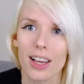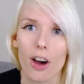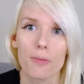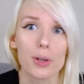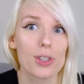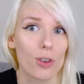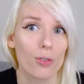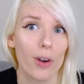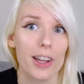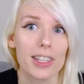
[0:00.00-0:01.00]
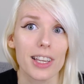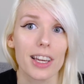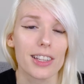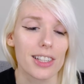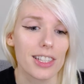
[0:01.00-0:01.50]
I've put
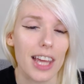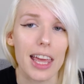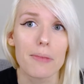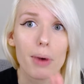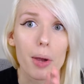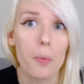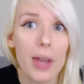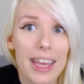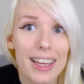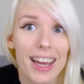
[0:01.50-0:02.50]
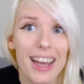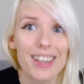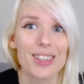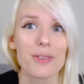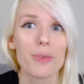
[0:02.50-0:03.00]
songwriting as a day in my week.
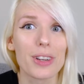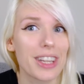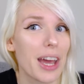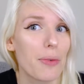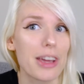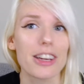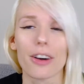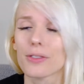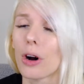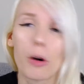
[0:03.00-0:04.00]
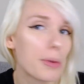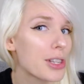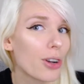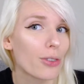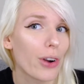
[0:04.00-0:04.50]
So one day a week I've got to be
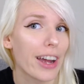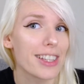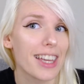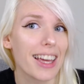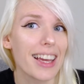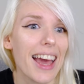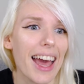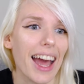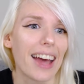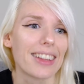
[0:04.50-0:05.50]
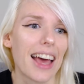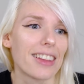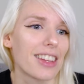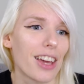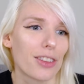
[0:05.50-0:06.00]
songwriting, and
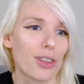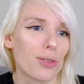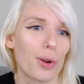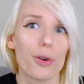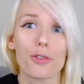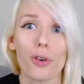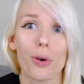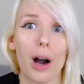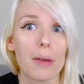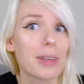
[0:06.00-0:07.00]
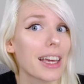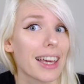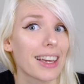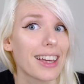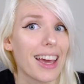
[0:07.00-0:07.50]
then the other 3 or 4 I'm
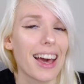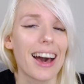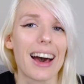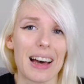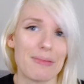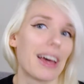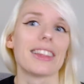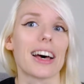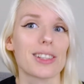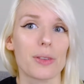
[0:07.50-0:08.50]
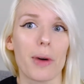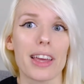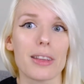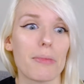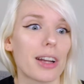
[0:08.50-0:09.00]
gigging. And that's the
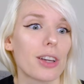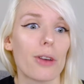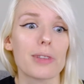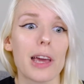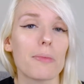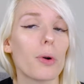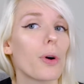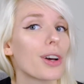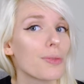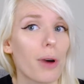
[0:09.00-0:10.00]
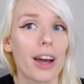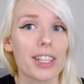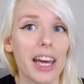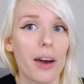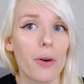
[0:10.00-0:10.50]
way that my timetable has
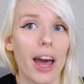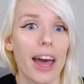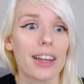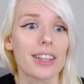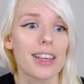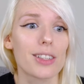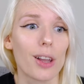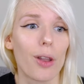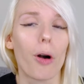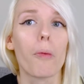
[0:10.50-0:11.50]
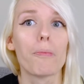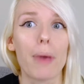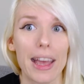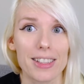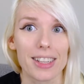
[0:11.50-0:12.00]
worked out, and it's a lot
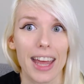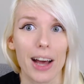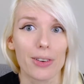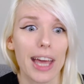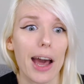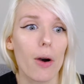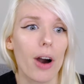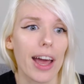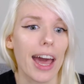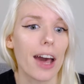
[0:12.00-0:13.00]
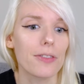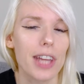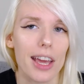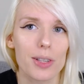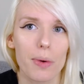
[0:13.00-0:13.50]
better now. Now I have
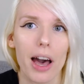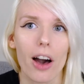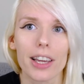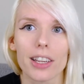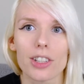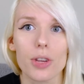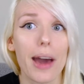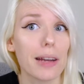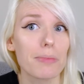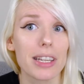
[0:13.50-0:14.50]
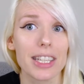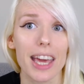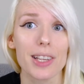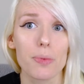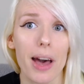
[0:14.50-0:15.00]
days where I can do admin
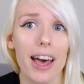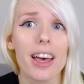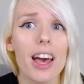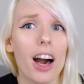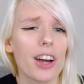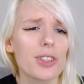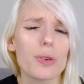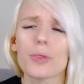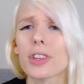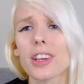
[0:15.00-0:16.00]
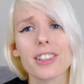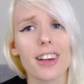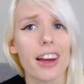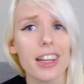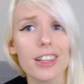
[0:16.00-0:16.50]
days where I do all the things
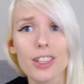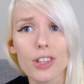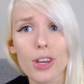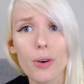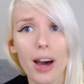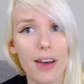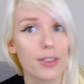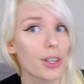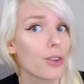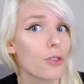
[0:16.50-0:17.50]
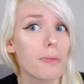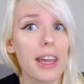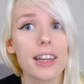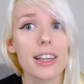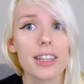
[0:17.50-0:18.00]
that I need to do. I have a social
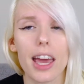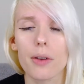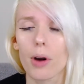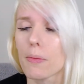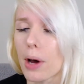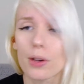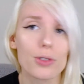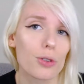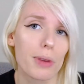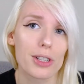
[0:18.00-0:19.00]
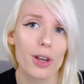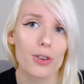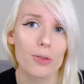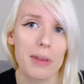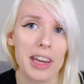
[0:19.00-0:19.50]
media day where I post all my
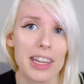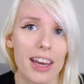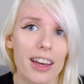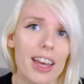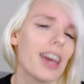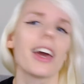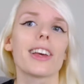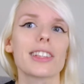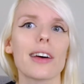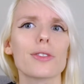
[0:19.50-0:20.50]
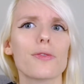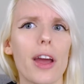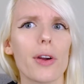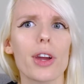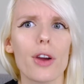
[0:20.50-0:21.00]
social media. It sounds
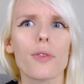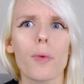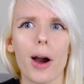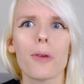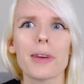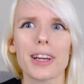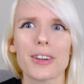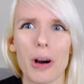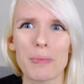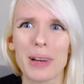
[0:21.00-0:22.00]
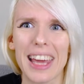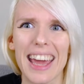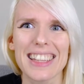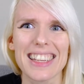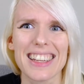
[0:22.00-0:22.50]
very overwhelming and
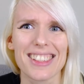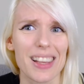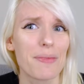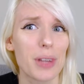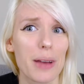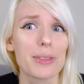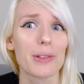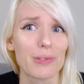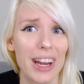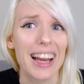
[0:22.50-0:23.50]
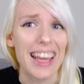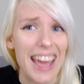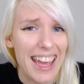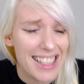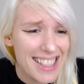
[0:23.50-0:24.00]
complicated, and sometimes it really
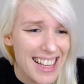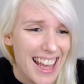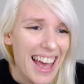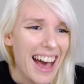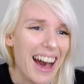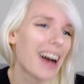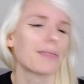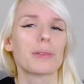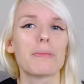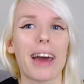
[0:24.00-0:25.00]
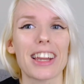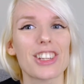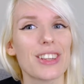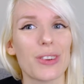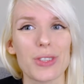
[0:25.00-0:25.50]
is, but
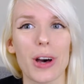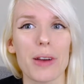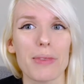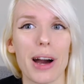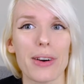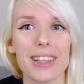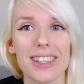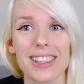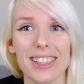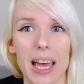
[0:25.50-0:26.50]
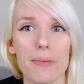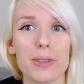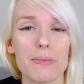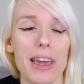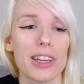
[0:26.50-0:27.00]
managing your time well is a step
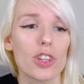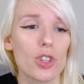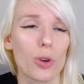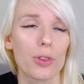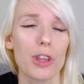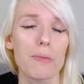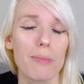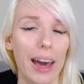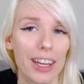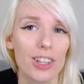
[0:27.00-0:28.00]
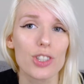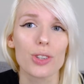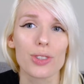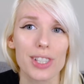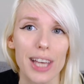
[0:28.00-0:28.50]
to making sure that you manage
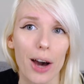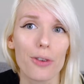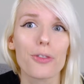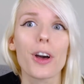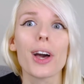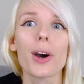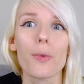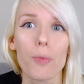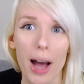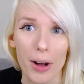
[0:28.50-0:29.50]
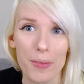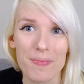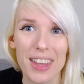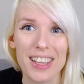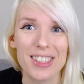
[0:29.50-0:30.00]
yourself well.
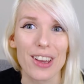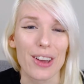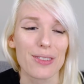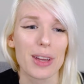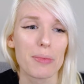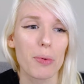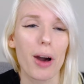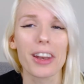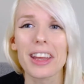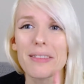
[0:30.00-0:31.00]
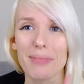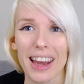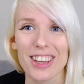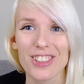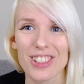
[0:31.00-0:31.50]
So number 1,
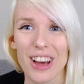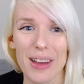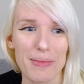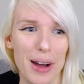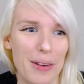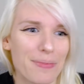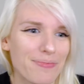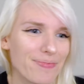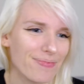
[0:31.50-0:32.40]
manage your time well.